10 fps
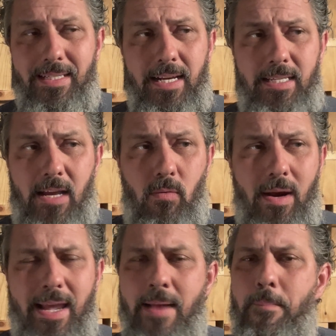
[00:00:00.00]
etc.,
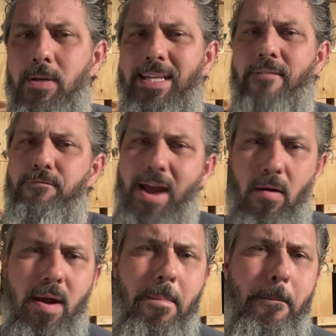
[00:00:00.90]
can present
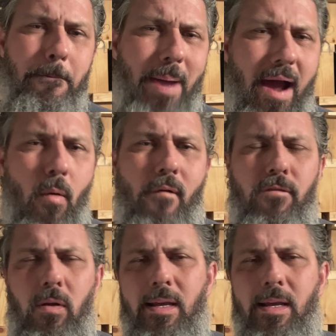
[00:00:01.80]
very powerful